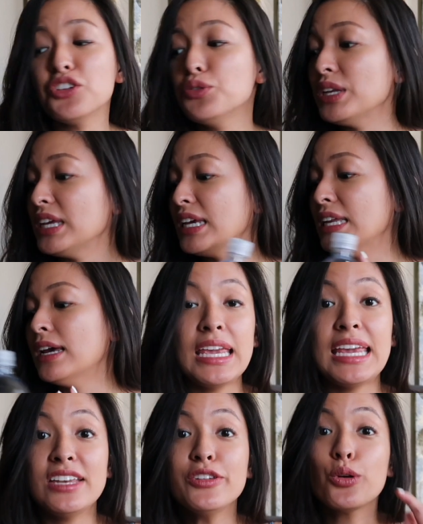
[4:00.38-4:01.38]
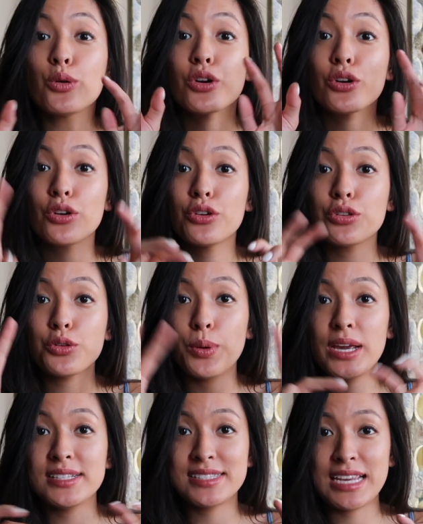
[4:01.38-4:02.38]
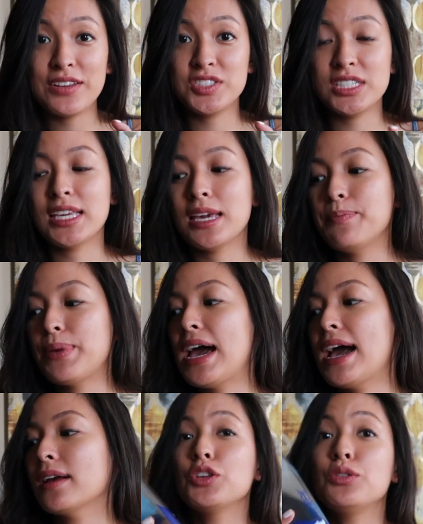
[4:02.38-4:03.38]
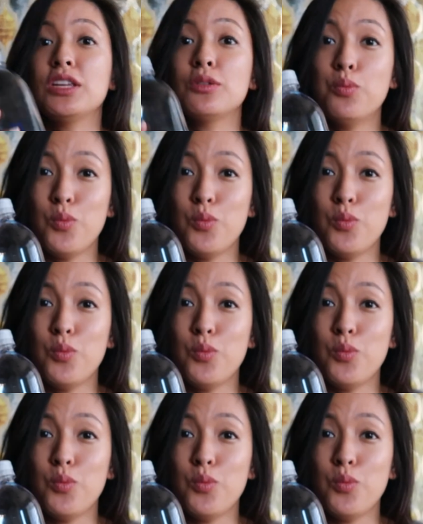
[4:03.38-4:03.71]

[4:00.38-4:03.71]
you need in your earthquake safety kit bag, you need